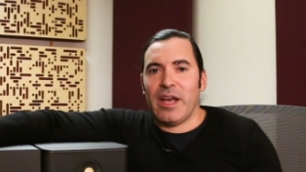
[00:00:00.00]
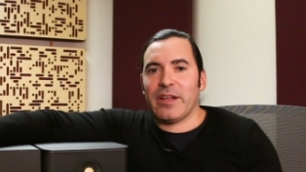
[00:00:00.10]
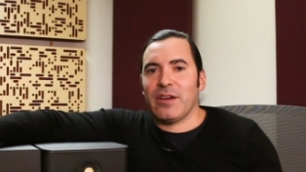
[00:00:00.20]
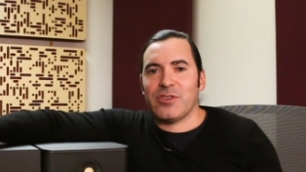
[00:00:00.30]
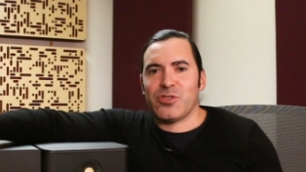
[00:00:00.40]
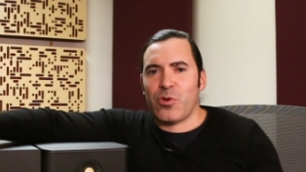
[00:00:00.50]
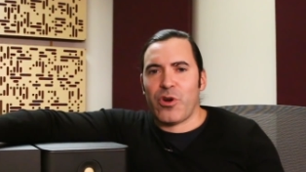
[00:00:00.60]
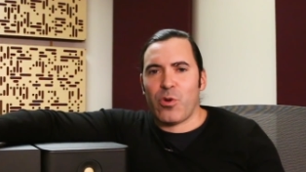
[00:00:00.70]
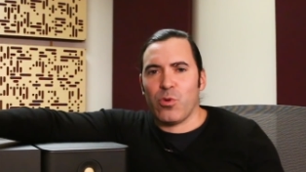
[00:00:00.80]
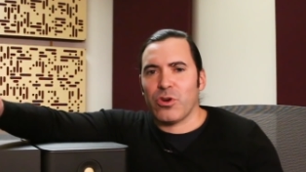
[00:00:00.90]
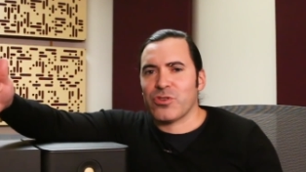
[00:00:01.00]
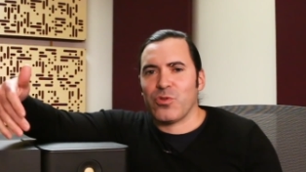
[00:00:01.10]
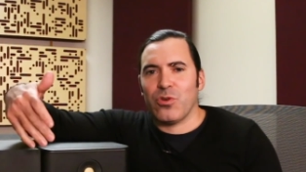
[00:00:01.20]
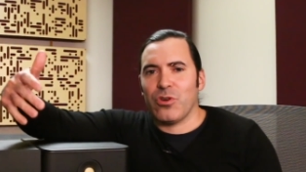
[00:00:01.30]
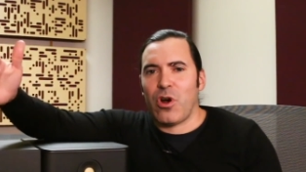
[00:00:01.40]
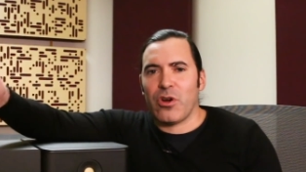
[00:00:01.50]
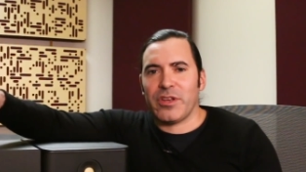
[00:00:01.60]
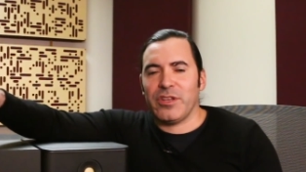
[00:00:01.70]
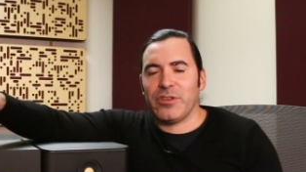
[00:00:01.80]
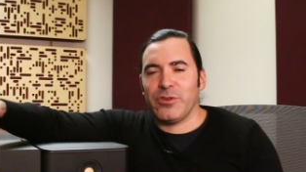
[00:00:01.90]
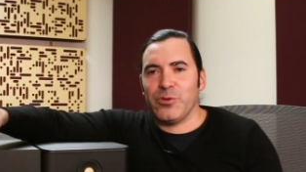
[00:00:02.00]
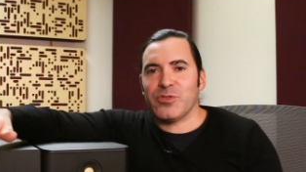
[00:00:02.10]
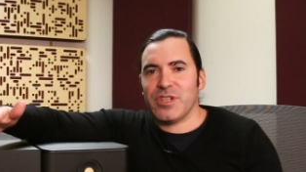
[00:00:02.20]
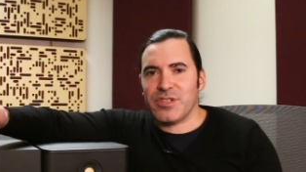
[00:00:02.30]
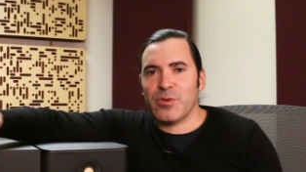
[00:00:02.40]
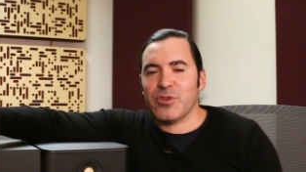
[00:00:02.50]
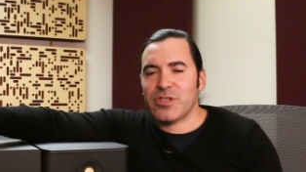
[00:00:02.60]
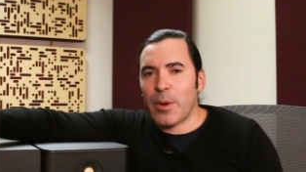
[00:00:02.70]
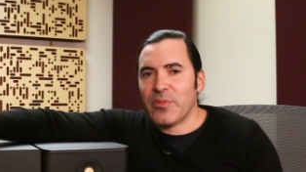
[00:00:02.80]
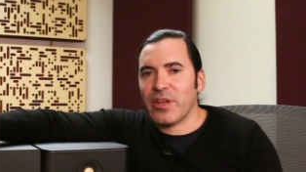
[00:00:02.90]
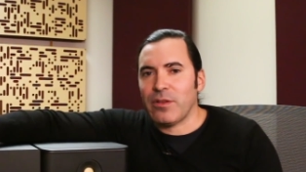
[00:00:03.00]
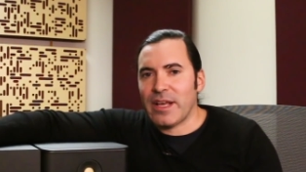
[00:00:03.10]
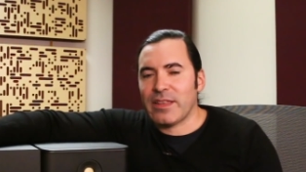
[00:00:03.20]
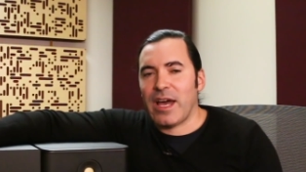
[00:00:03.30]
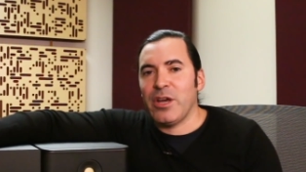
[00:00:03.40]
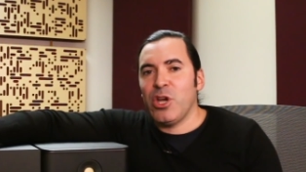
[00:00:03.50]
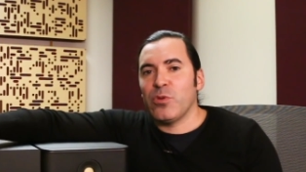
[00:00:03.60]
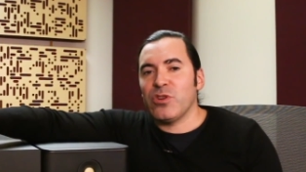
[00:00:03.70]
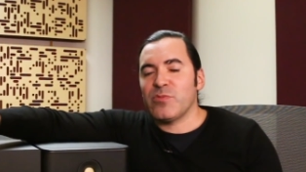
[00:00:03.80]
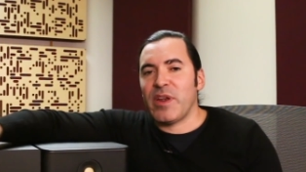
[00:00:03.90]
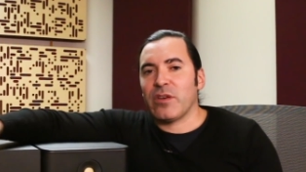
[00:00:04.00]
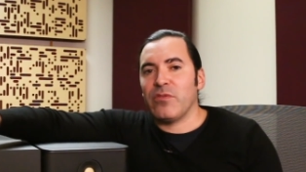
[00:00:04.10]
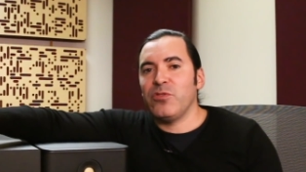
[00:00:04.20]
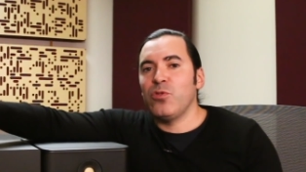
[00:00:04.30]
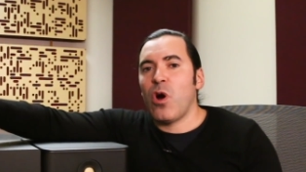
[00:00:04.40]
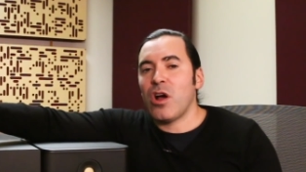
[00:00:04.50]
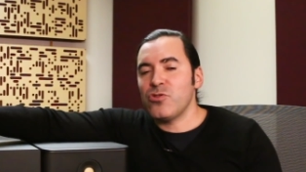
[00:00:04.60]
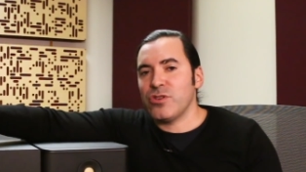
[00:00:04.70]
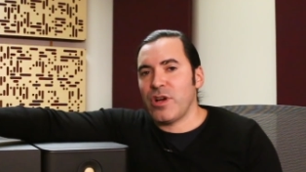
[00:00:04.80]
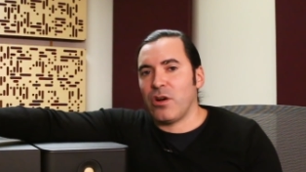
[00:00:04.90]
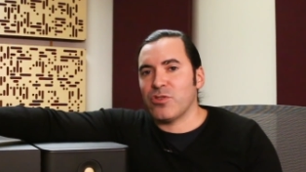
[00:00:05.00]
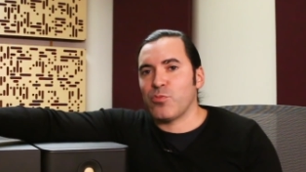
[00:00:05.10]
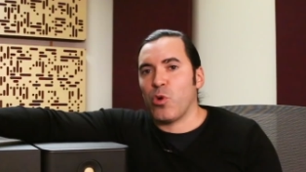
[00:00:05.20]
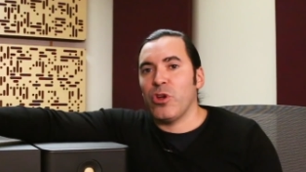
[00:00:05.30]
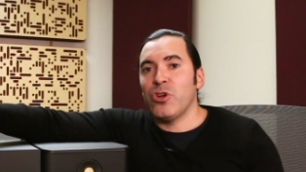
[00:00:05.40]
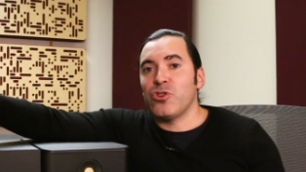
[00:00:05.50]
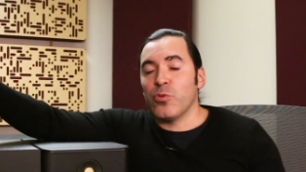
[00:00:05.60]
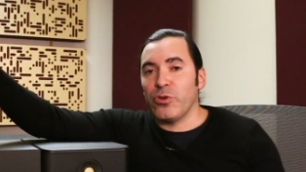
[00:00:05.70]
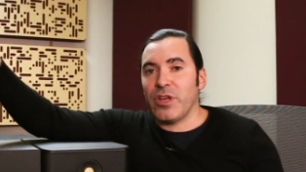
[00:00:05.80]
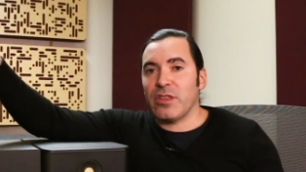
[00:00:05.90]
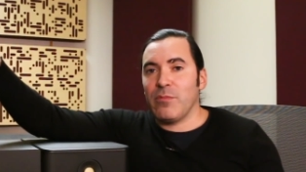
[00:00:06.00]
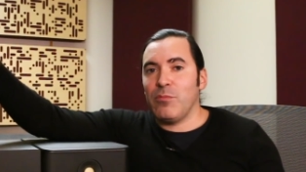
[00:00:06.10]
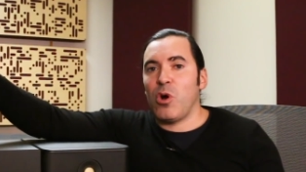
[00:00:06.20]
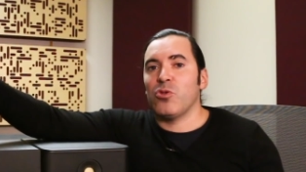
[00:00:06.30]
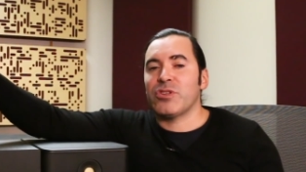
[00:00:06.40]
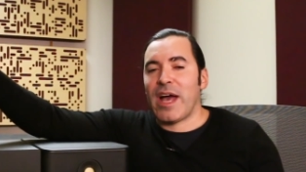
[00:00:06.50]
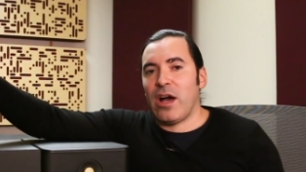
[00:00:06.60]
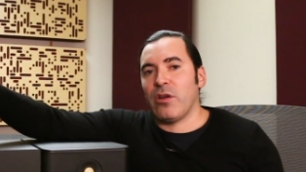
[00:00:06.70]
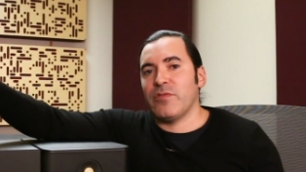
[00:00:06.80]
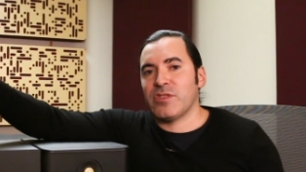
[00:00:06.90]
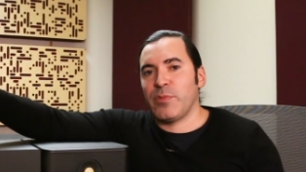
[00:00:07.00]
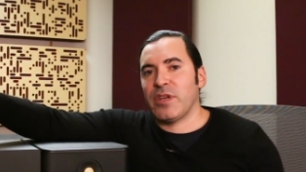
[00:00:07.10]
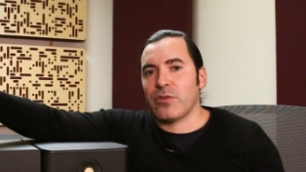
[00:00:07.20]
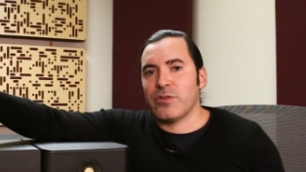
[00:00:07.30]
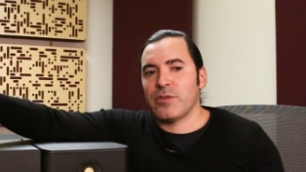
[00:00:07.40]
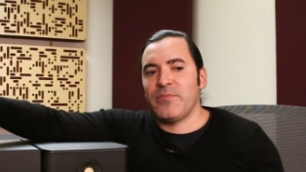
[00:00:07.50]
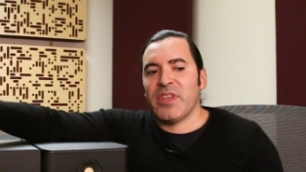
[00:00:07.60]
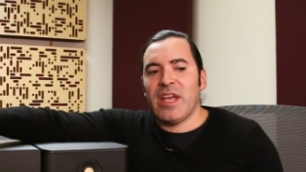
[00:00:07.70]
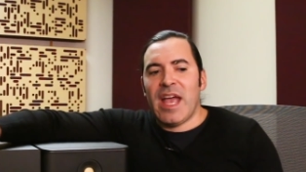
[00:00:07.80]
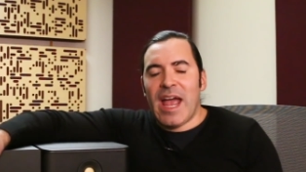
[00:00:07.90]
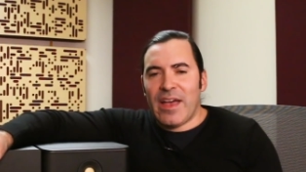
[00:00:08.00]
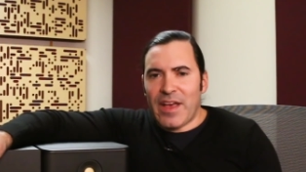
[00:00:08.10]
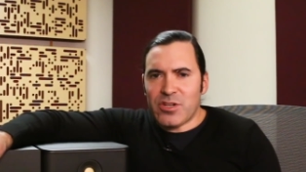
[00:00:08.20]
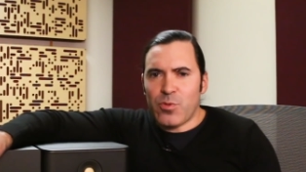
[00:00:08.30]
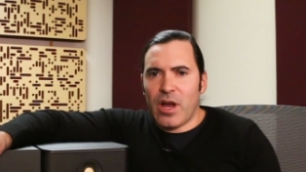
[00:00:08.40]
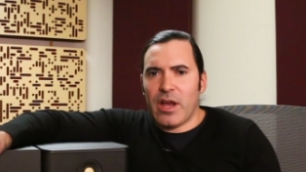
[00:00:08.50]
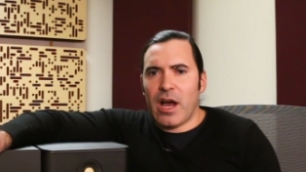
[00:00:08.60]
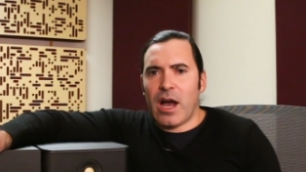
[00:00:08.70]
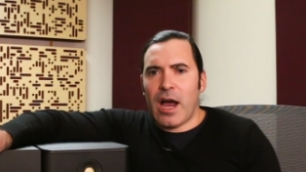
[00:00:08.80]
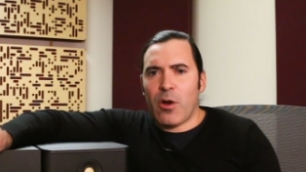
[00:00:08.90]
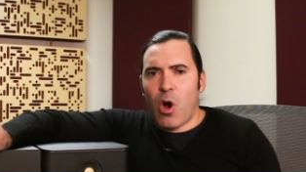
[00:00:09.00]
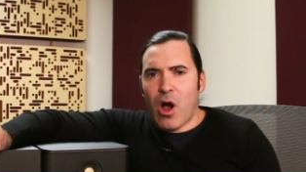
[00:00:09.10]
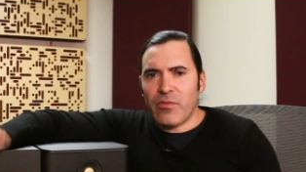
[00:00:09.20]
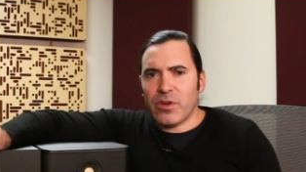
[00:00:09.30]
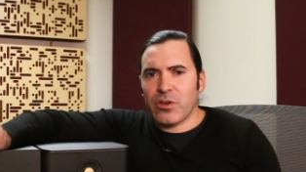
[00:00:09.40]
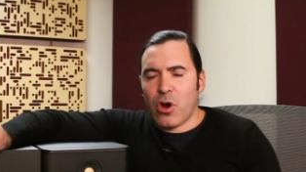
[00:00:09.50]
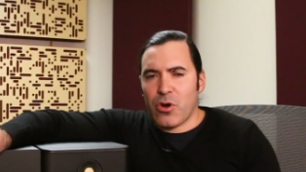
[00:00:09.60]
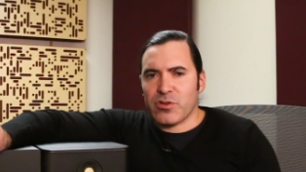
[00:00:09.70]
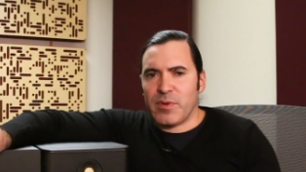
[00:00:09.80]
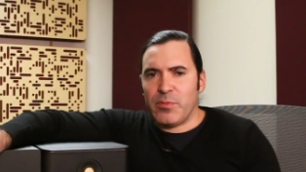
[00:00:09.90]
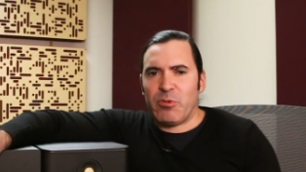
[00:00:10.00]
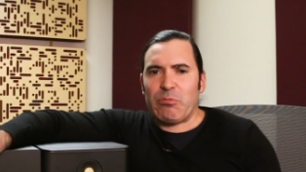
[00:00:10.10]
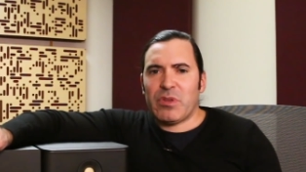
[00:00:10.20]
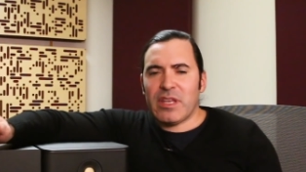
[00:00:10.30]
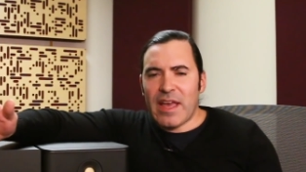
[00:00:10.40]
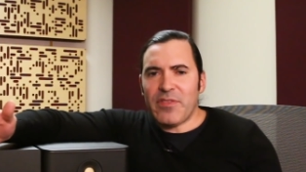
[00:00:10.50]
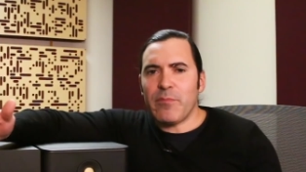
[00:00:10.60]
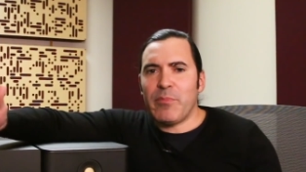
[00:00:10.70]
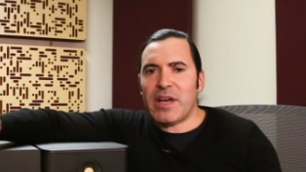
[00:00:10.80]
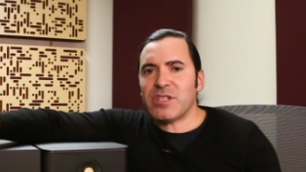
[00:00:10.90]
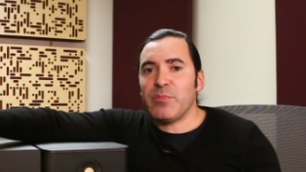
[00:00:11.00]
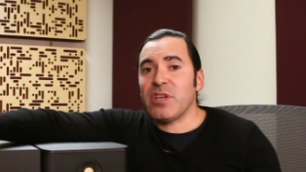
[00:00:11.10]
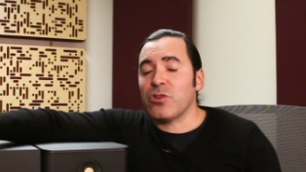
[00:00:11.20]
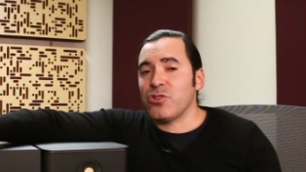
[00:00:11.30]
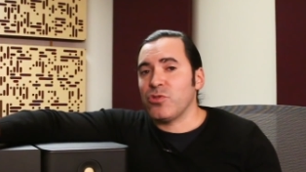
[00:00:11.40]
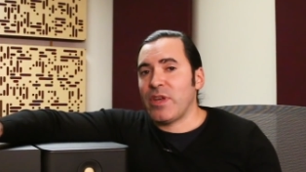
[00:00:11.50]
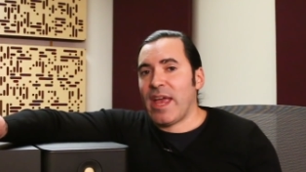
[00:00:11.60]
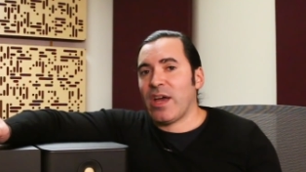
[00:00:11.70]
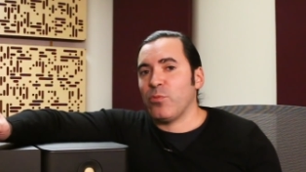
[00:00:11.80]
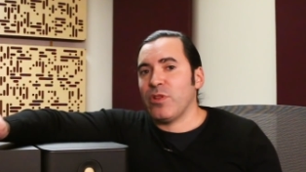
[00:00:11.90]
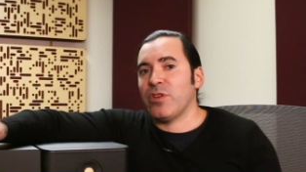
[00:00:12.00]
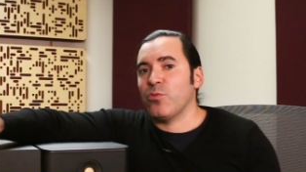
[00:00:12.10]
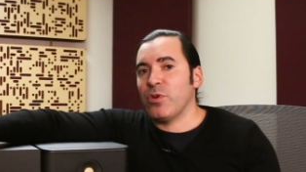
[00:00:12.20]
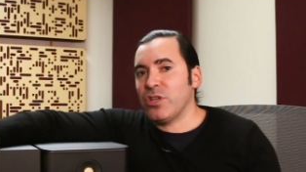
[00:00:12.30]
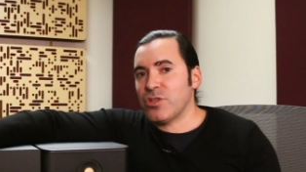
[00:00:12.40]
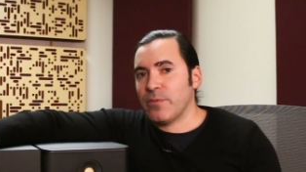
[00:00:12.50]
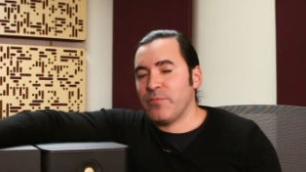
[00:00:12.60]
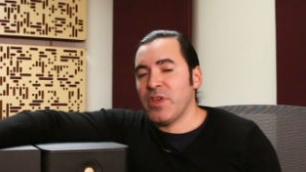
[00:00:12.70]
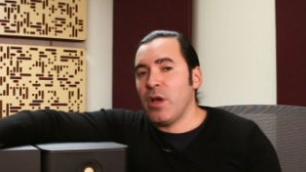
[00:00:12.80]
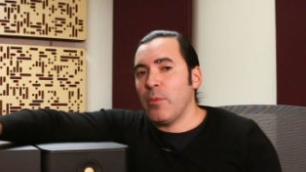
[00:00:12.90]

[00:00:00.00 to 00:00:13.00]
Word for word: like a uh, Sonarworks or ArchiQ system or something like that, where you're spending a few hundred dollars more to really get the most out of the speakers. And that's why I often encourage people, get the best speakers you can within reason.